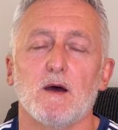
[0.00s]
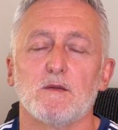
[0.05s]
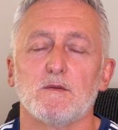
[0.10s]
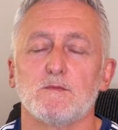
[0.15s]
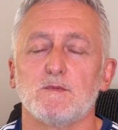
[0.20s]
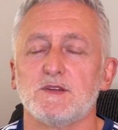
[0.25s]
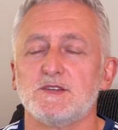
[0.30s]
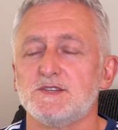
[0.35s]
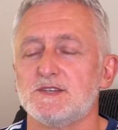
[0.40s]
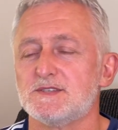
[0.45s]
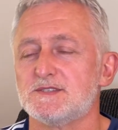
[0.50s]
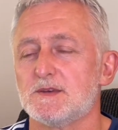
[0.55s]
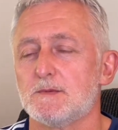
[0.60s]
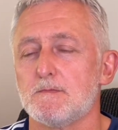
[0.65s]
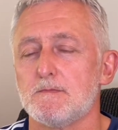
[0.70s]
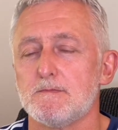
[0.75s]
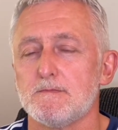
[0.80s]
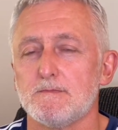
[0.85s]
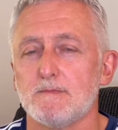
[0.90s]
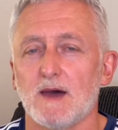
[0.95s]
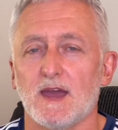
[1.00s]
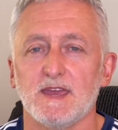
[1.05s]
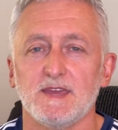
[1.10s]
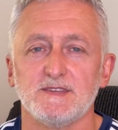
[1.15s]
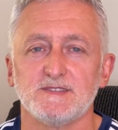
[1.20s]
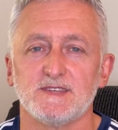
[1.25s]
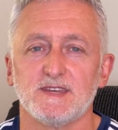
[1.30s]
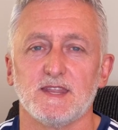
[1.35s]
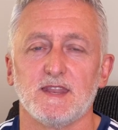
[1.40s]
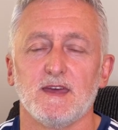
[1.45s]
which is
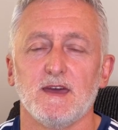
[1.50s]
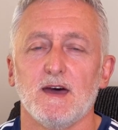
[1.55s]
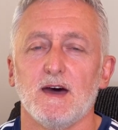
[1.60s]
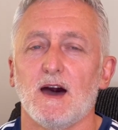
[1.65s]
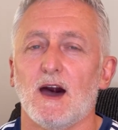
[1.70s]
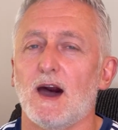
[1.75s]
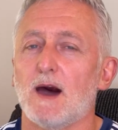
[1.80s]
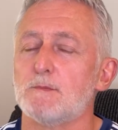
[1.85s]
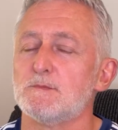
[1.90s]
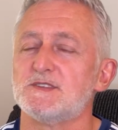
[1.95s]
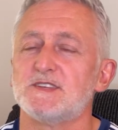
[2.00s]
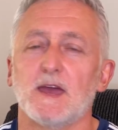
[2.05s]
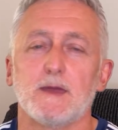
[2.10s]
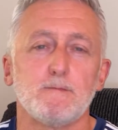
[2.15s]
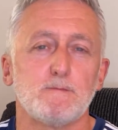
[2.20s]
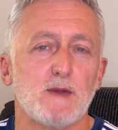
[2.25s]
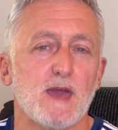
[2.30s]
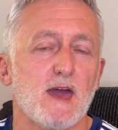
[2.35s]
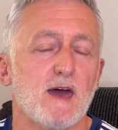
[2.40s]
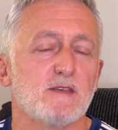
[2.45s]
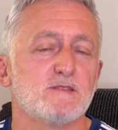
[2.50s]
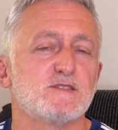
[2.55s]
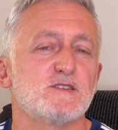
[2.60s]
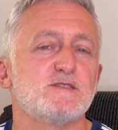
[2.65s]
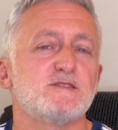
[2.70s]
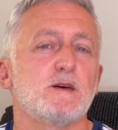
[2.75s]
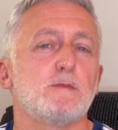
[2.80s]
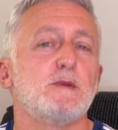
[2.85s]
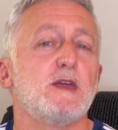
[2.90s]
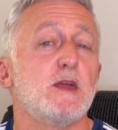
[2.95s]
amazing. I'm saying pounds
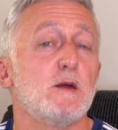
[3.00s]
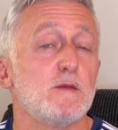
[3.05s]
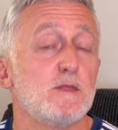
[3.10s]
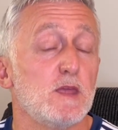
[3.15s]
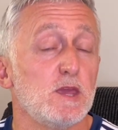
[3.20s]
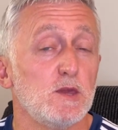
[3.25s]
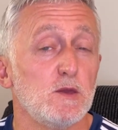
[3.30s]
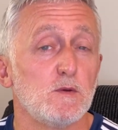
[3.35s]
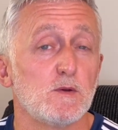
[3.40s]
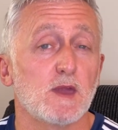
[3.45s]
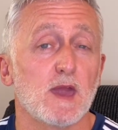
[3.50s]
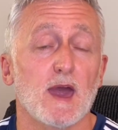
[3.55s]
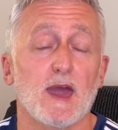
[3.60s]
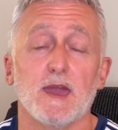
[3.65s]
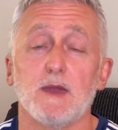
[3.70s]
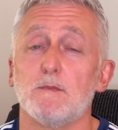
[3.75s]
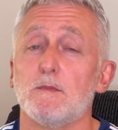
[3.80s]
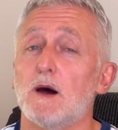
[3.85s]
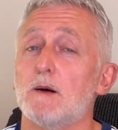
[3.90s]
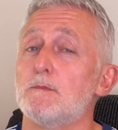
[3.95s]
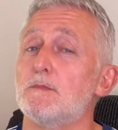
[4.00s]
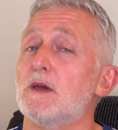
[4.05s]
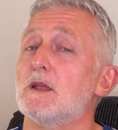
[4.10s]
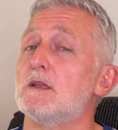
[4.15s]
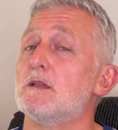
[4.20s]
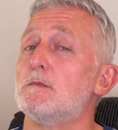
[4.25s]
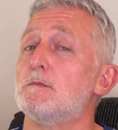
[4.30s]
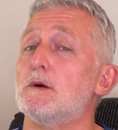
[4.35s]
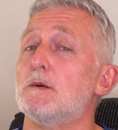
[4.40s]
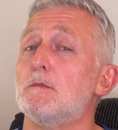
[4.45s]
because I'm here in the UK. It might be a
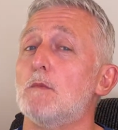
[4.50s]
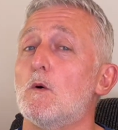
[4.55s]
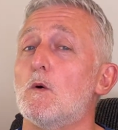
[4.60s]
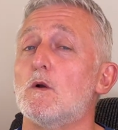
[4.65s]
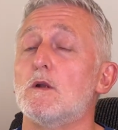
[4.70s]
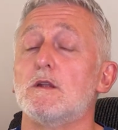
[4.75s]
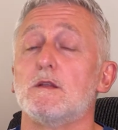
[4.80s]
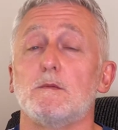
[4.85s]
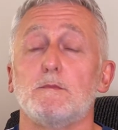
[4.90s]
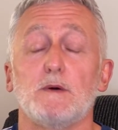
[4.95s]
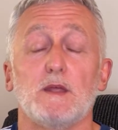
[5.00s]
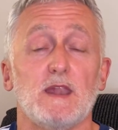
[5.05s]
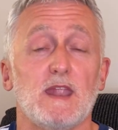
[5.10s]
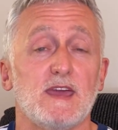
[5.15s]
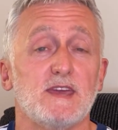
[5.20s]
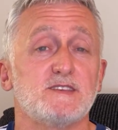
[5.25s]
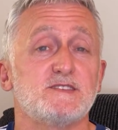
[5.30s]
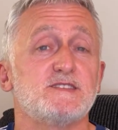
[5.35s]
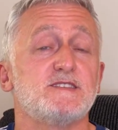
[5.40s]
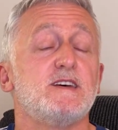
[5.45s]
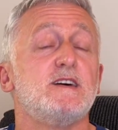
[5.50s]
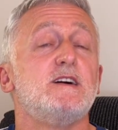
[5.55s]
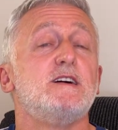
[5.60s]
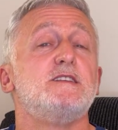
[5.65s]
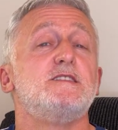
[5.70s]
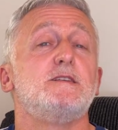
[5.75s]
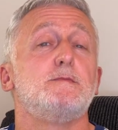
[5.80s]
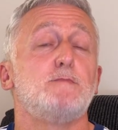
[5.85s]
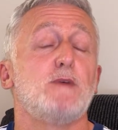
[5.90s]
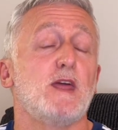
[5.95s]
little bit more, a little bit less,
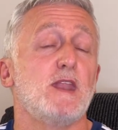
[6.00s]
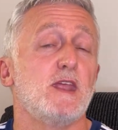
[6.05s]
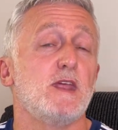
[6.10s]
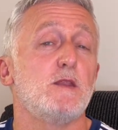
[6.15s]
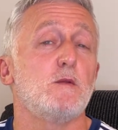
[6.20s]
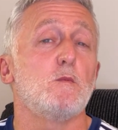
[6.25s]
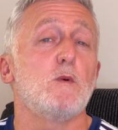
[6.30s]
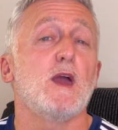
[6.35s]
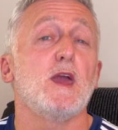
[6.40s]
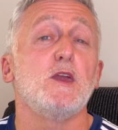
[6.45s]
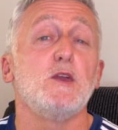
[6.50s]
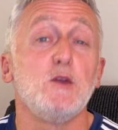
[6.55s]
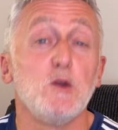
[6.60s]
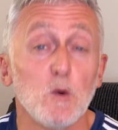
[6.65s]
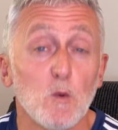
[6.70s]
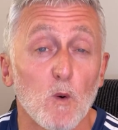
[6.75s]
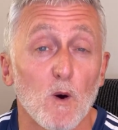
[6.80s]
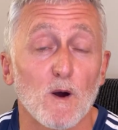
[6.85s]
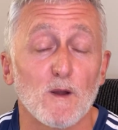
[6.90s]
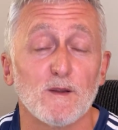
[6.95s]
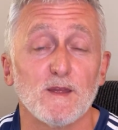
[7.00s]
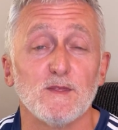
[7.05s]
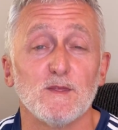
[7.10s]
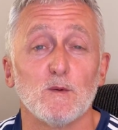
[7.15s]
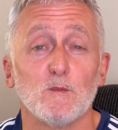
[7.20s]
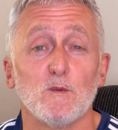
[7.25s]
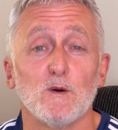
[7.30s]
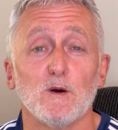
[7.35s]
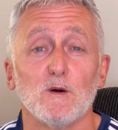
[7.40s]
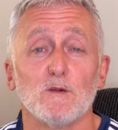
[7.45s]
depending where you are in
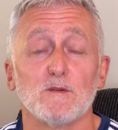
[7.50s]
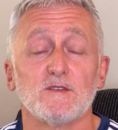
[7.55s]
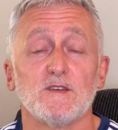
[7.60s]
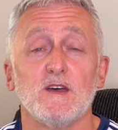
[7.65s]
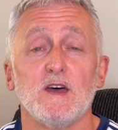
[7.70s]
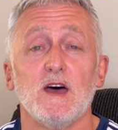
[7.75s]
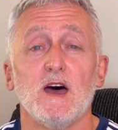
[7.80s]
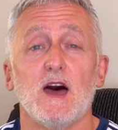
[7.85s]
the world.